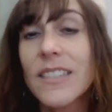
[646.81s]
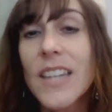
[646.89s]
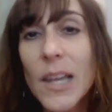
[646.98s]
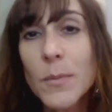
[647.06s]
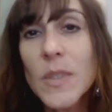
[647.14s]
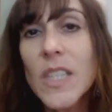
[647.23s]

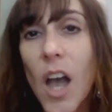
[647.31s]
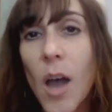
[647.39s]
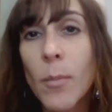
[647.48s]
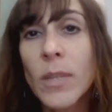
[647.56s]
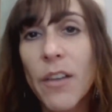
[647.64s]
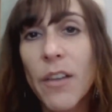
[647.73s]
times the
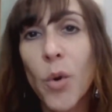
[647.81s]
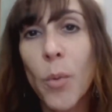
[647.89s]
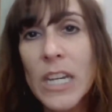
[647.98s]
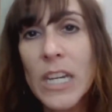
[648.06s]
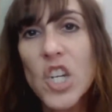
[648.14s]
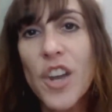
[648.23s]
common level
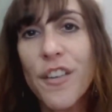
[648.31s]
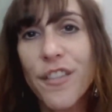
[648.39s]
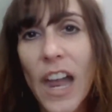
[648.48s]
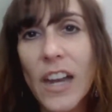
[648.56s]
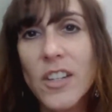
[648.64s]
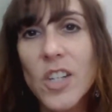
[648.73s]
ratio
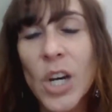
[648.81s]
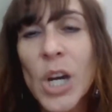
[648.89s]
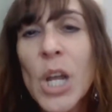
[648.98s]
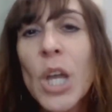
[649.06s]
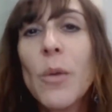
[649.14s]
factor,